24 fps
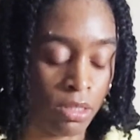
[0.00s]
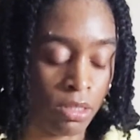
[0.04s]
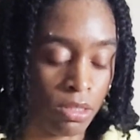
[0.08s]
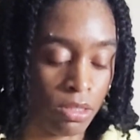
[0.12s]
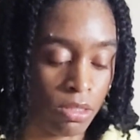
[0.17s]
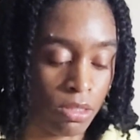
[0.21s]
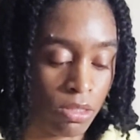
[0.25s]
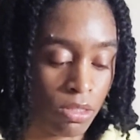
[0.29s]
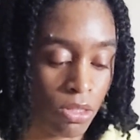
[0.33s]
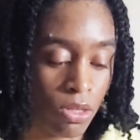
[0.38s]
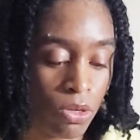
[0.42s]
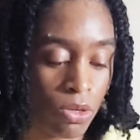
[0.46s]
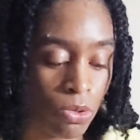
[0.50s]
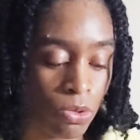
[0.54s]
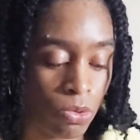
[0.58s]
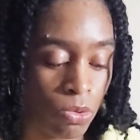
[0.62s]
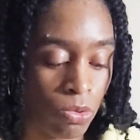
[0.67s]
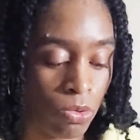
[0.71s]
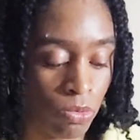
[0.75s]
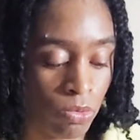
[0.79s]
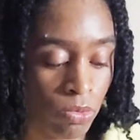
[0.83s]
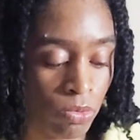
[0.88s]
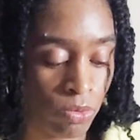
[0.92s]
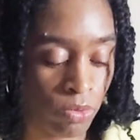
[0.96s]

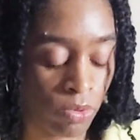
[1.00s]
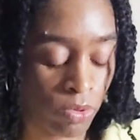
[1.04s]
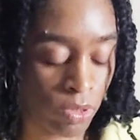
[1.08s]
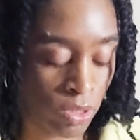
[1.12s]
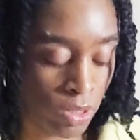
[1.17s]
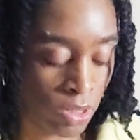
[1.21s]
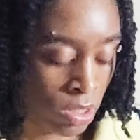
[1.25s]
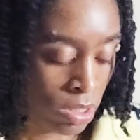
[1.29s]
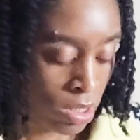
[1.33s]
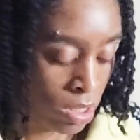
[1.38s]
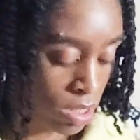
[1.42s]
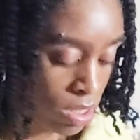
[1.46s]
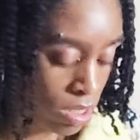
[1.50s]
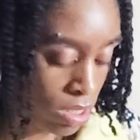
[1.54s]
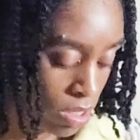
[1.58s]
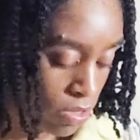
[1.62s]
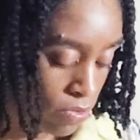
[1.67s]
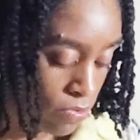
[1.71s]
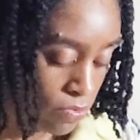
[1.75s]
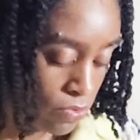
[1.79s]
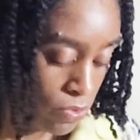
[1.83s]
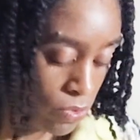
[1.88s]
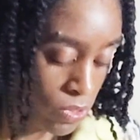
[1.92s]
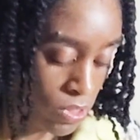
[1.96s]
So
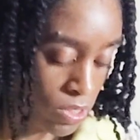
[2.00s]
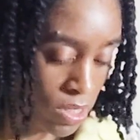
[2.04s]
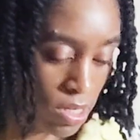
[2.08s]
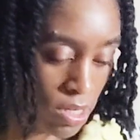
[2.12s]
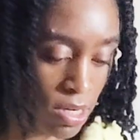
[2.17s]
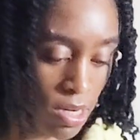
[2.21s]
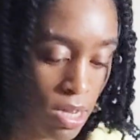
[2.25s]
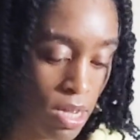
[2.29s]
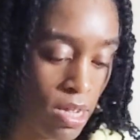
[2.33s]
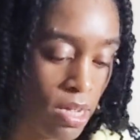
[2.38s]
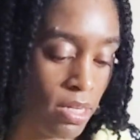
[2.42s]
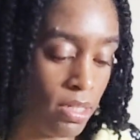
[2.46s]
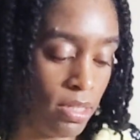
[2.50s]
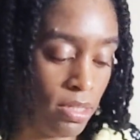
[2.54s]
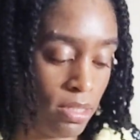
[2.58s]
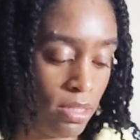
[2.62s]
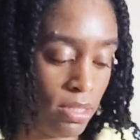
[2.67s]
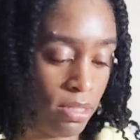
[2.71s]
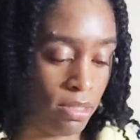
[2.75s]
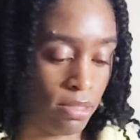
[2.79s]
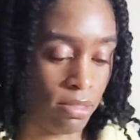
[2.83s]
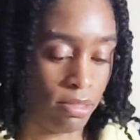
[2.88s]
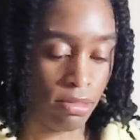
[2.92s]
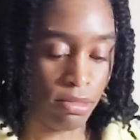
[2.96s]
if you did not
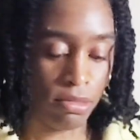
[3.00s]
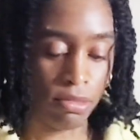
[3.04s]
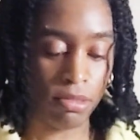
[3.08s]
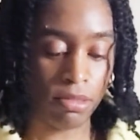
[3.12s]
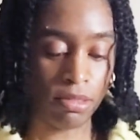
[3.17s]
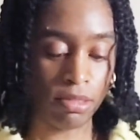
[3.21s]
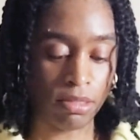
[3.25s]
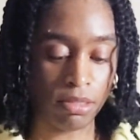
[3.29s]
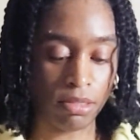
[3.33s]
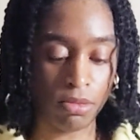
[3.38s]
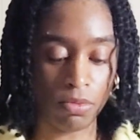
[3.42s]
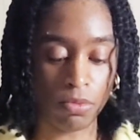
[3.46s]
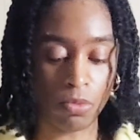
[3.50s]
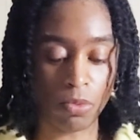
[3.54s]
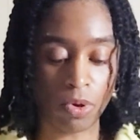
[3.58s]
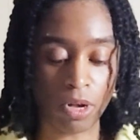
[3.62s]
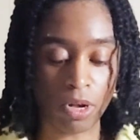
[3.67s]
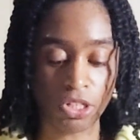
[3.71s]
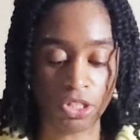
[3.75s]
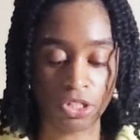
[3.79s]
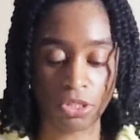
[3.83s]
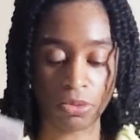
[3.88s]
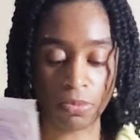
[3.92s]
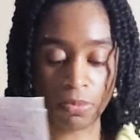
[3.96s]

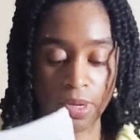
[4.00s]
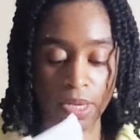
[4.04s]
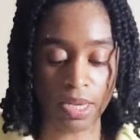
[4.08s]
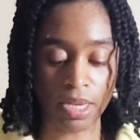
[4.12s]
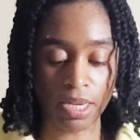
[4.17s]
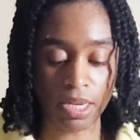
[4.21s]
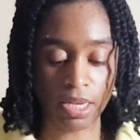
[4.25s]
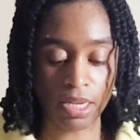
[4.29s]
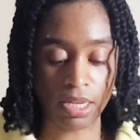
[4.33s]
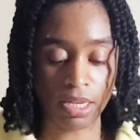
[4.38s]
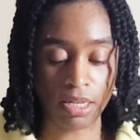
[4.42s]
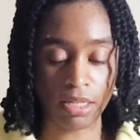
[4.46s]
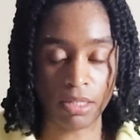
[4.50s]
watch one